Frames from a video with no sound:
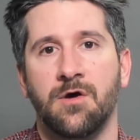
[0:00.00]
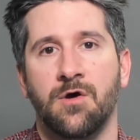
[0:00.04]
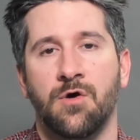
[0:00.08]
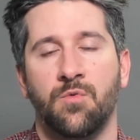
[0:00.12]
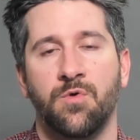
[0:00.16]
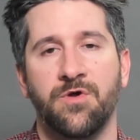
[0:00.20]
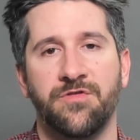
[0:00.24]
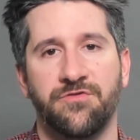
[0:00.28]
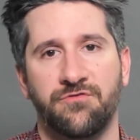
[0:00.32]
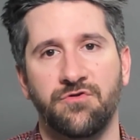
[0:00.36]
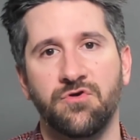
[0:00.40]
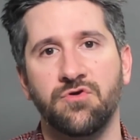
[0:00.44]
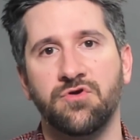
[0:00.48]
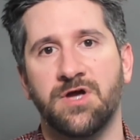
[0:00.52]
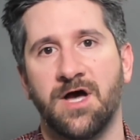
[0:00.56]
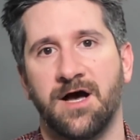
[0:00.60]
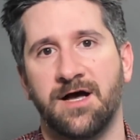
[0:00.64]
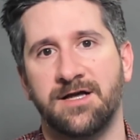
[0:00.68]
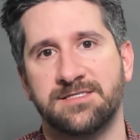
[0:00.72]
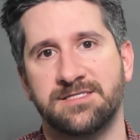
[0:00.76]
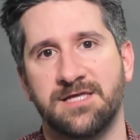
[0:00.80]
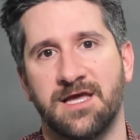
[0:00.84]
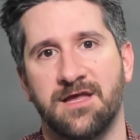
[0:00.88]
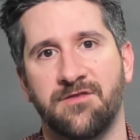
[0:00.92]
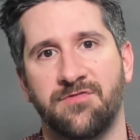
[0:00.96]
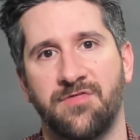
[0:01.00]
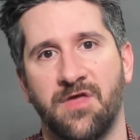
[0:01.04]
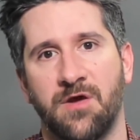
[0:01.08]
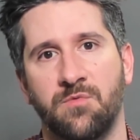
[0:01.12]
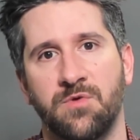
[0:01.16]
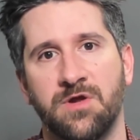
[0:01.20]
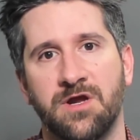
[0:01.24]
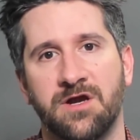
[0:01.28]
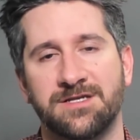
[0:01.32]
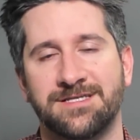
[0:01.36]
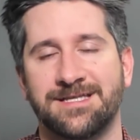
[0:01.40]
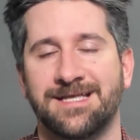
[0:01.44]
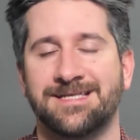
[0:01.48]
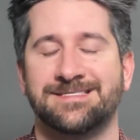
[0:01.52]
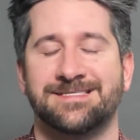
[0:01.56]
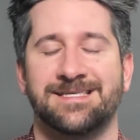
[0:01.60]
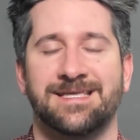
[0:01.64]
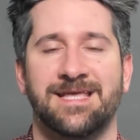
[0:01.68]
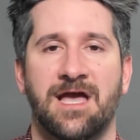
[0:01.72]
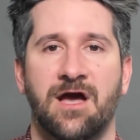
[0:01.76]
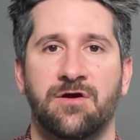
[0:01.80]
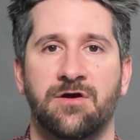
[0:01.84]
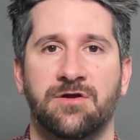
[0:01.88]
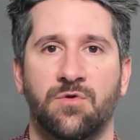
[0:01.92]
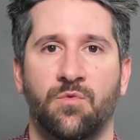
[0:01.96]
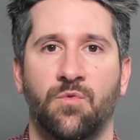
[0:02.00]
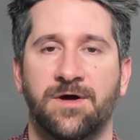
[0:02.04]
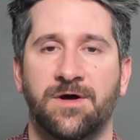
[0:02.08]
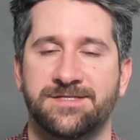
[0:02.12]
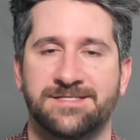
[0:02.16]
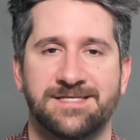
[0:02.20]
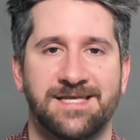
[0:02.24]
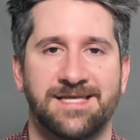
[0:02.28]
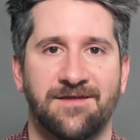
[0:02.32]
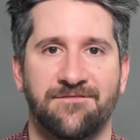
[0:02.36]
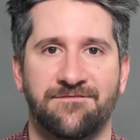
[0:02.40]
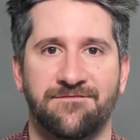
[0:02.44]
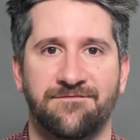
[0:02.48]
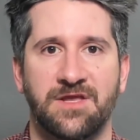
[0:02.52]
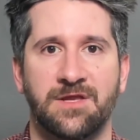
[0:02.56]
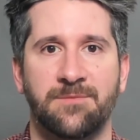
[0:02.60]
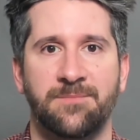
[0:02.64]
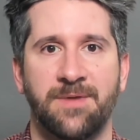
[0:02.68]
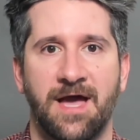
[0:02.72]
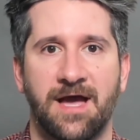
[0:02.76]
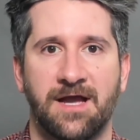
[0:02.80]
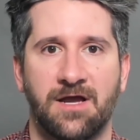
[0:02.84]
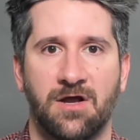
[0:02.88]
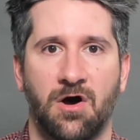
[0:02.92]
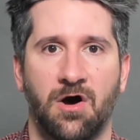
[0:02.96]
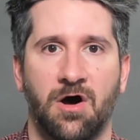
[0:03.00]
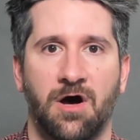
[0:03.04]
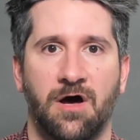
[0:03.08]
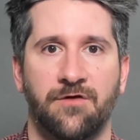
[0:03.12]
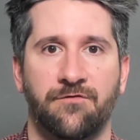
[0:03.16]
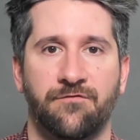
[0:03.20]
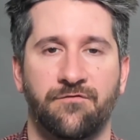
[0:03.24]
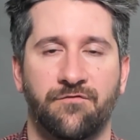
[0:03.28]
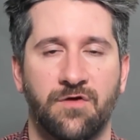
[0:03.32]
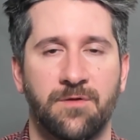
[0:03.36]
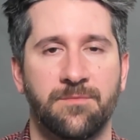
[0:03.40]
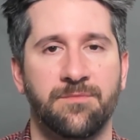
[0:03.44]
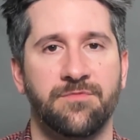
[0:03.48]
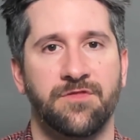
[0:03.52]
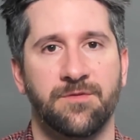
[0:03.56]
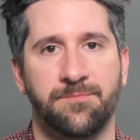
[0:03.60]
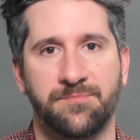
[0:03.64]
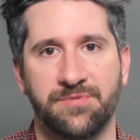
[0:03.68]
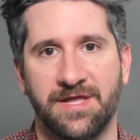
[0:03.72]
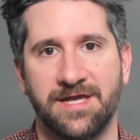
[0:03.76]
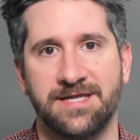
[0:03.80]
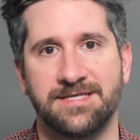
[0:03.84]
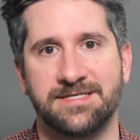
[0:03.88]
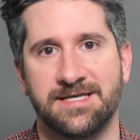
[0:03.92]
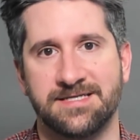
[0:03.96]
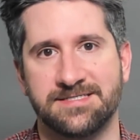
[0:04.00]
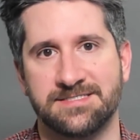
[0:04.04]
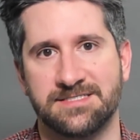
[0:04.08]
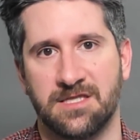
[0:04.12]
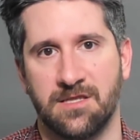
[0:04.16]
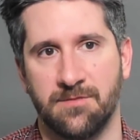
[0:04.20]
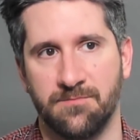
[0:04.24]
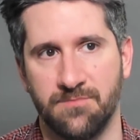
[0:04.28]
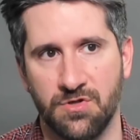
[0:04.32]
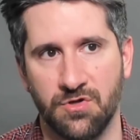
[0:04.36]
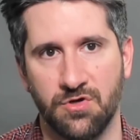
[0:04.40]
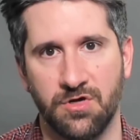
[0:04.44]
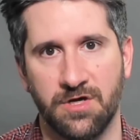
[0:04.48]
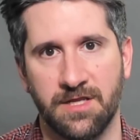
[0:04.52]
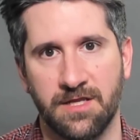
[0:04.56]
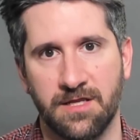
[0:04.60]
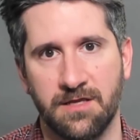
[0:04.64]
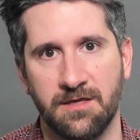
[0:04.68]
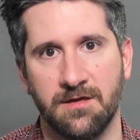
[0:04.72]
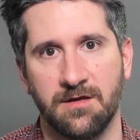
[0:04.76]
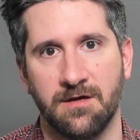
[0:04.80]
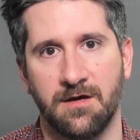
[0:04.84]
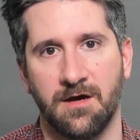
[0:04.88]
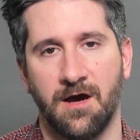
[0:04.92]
with new content that we are testing out and want to get feedback on from the playtest community.